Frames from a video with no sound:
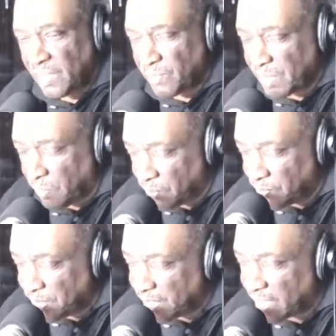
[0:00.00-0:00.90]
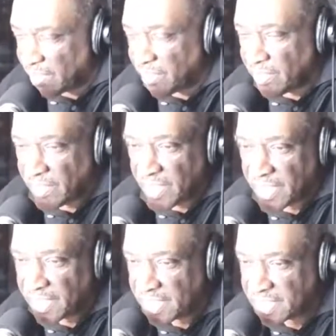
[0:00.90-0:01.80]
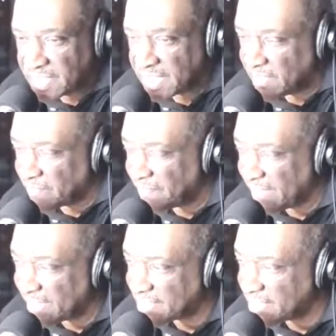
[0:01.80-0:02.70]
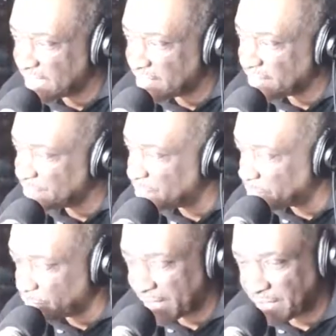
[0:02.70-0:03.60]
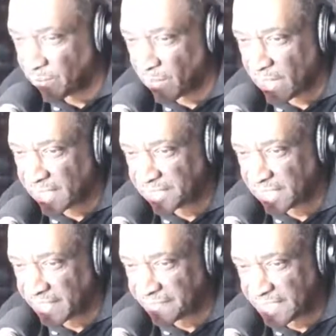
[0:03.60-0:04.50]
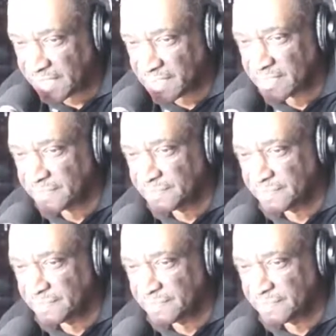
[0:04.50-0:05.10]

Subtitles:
recruiting other sycophants that are brainwashed lefties.